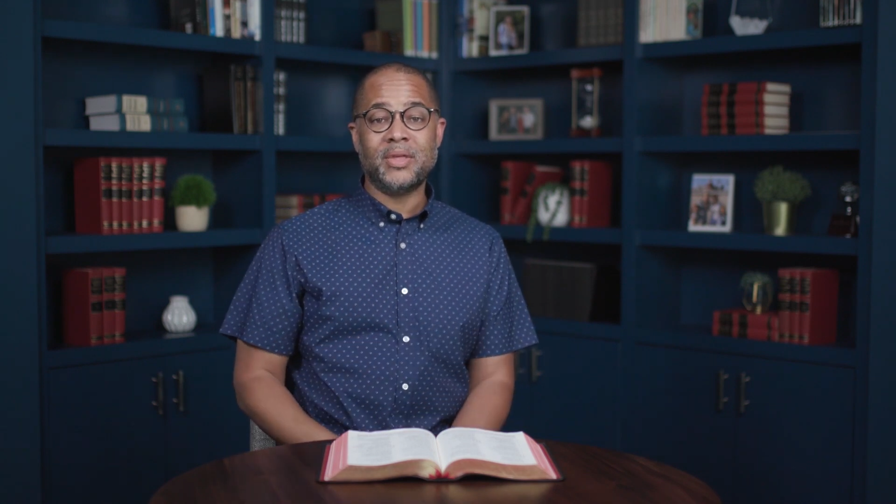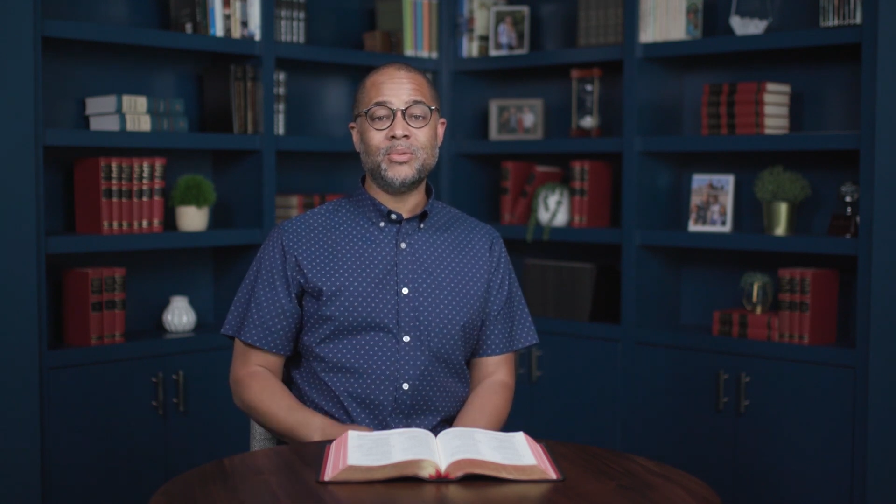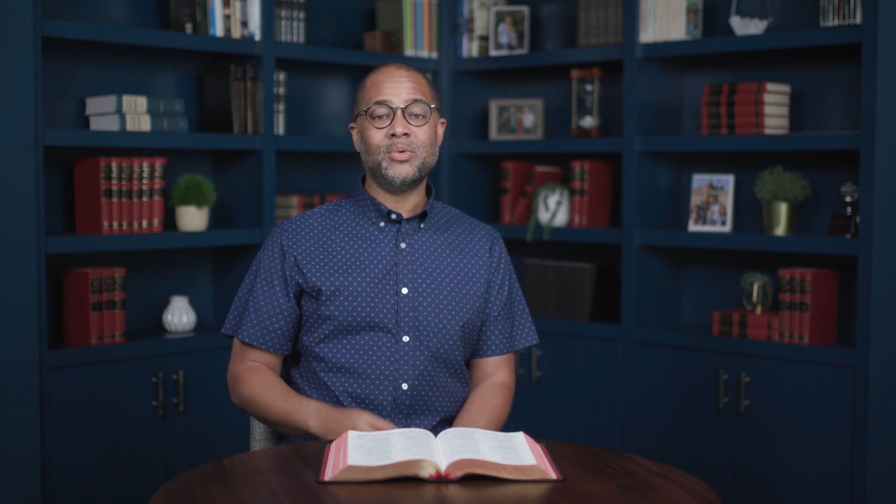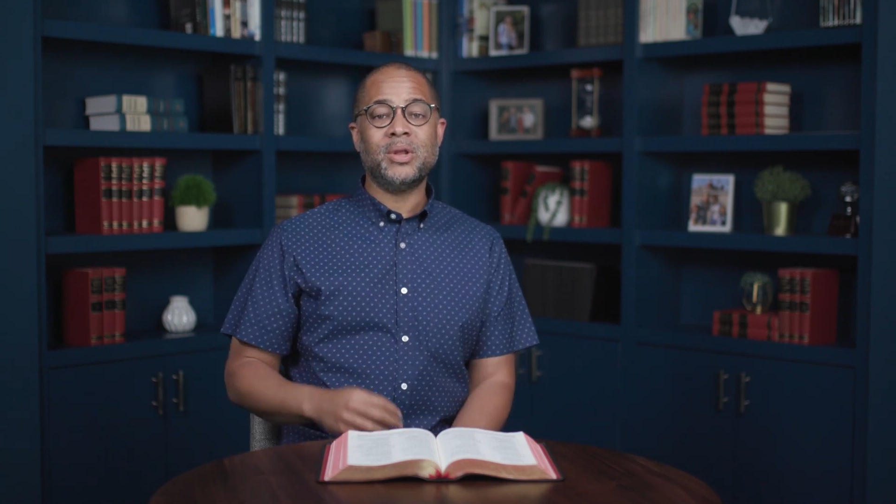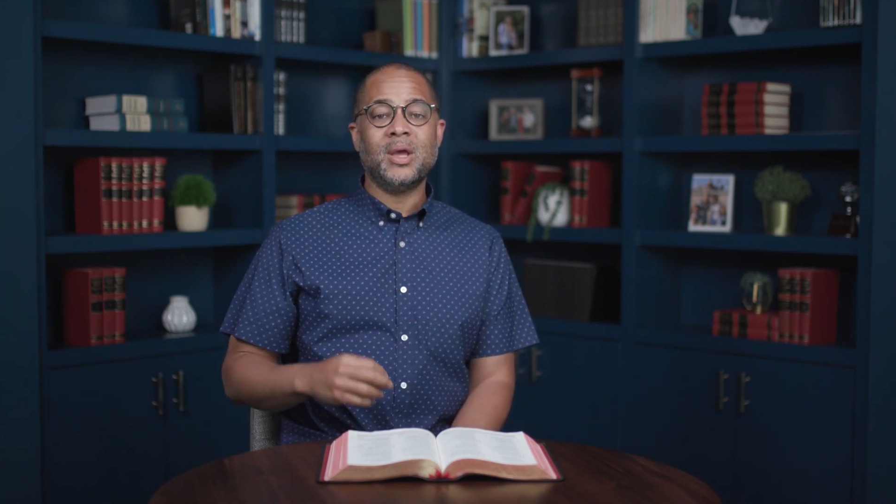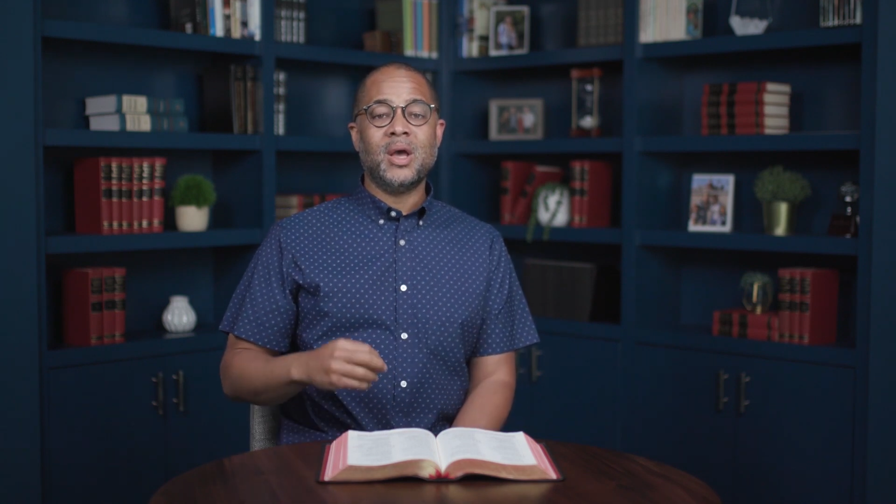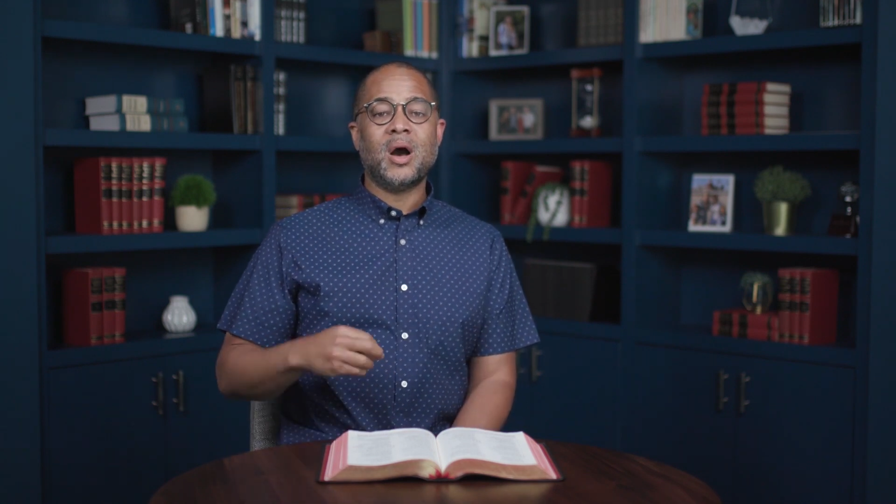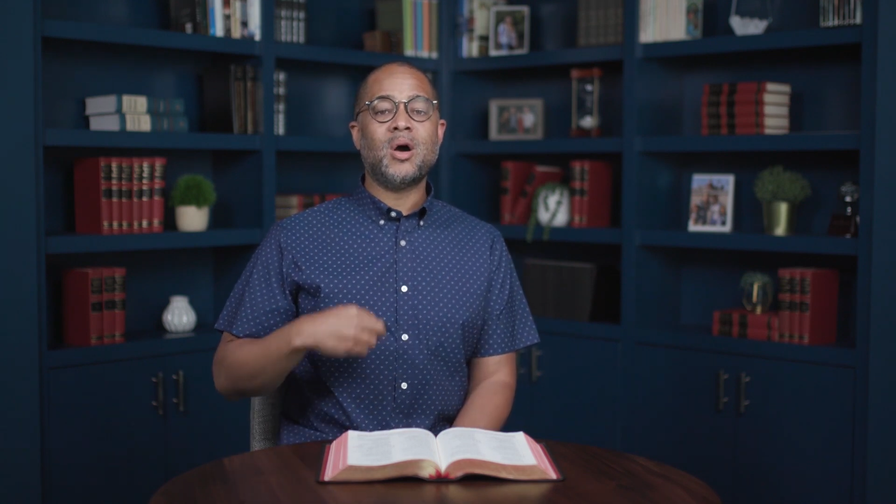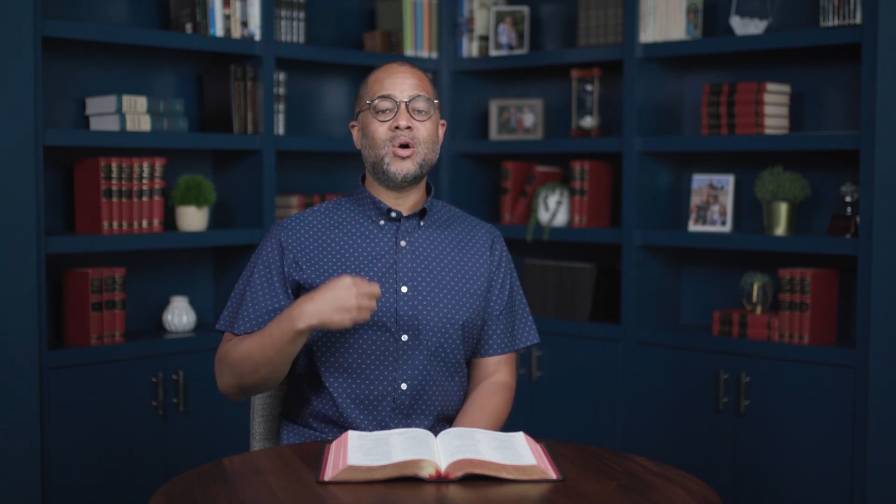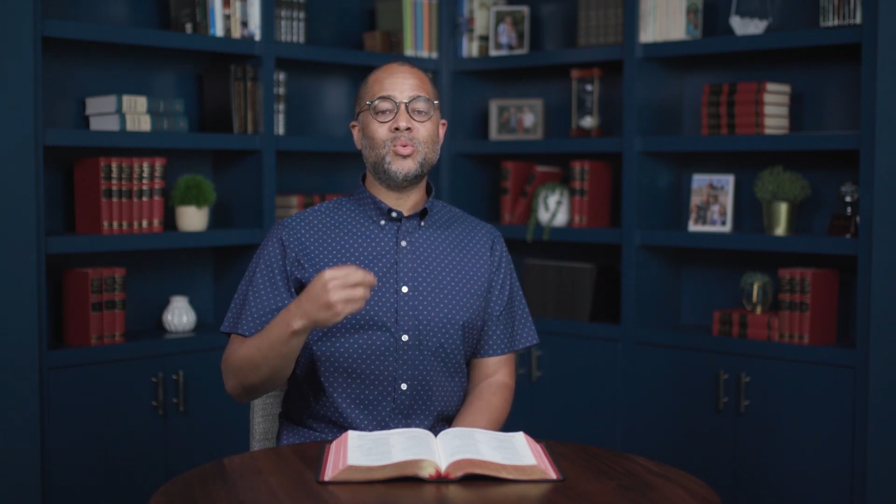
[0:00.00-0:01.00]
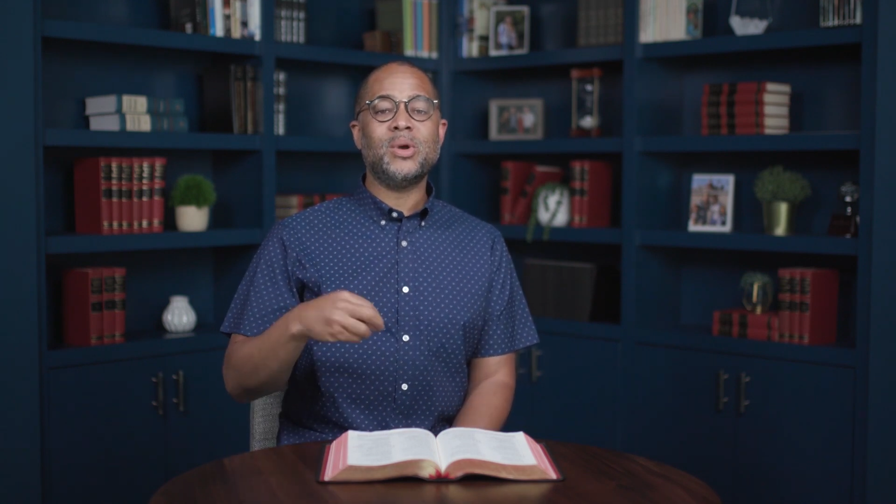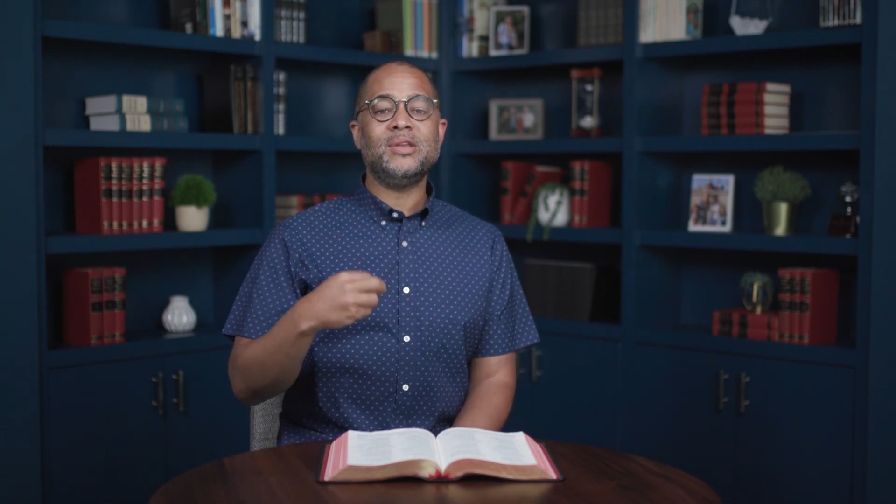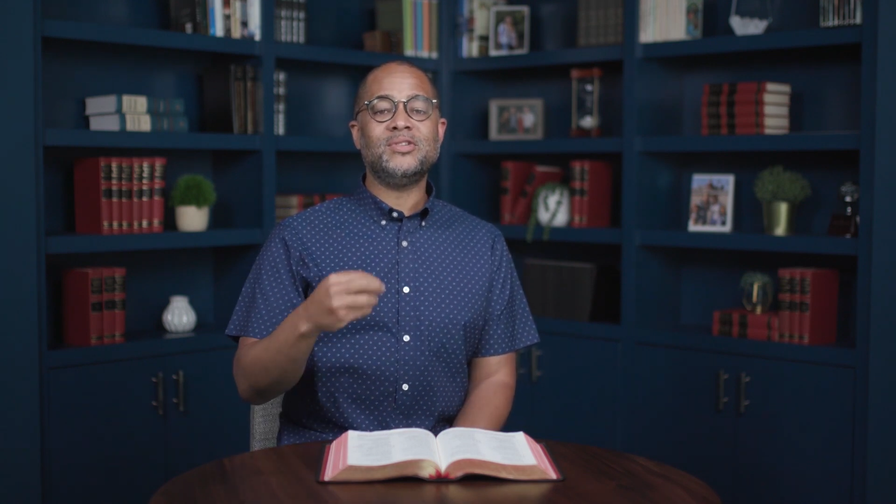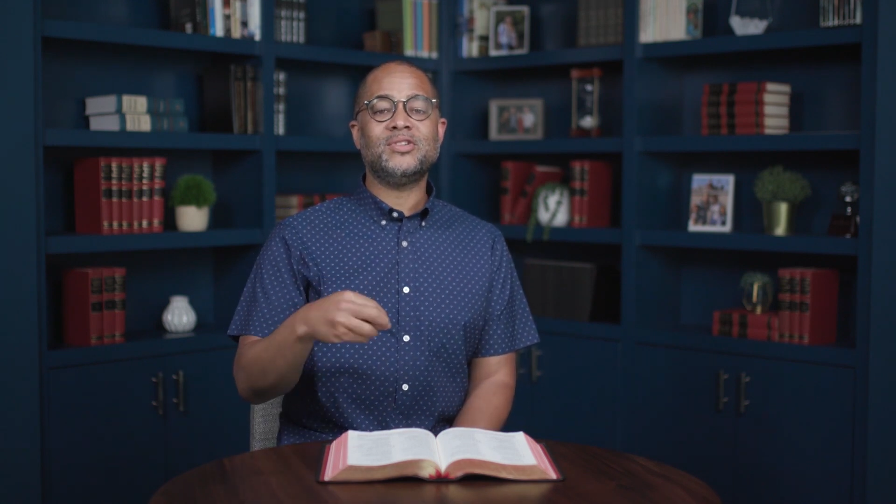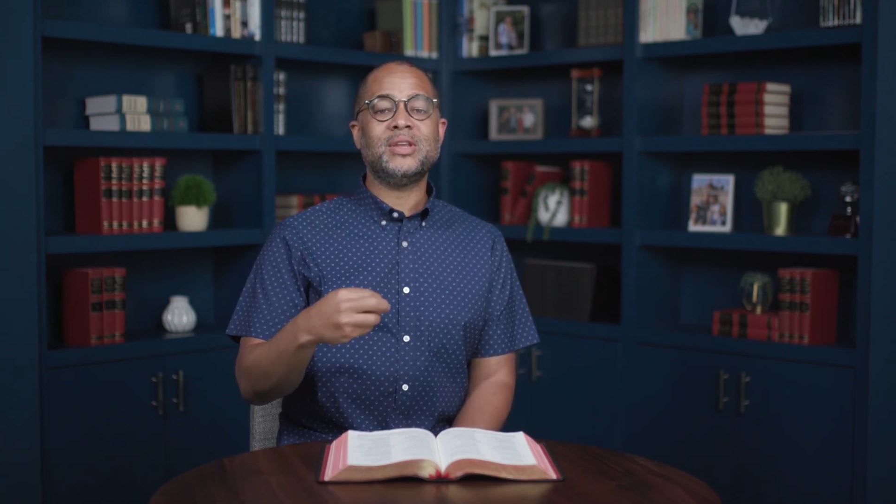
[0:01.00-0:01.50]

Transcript: they would always